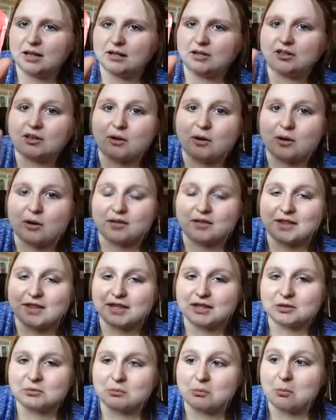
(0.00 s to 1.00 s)
So
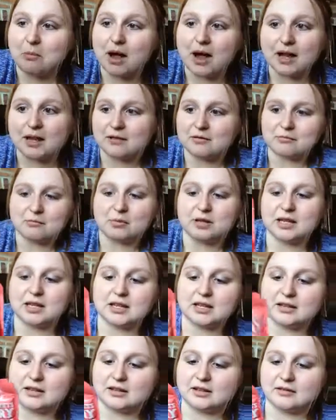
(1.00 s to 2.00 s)
this might
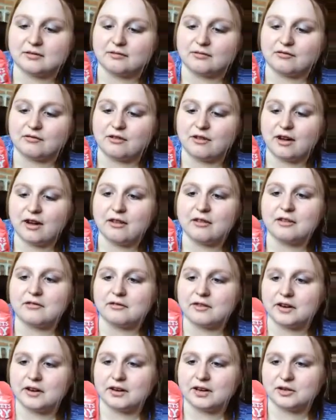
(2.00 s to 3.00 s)
be very,
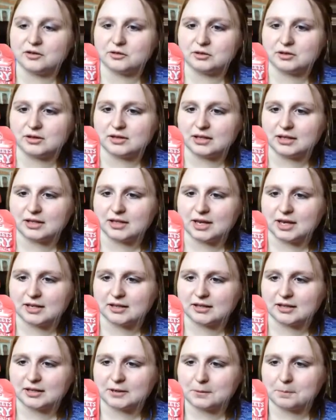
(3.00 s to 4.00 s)
very interesting
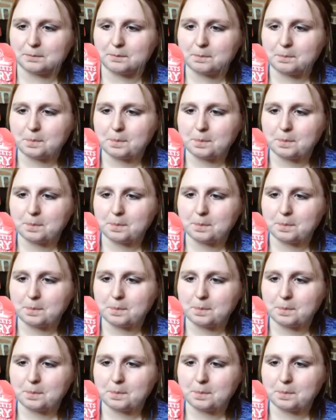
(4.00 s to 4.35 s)
tasting.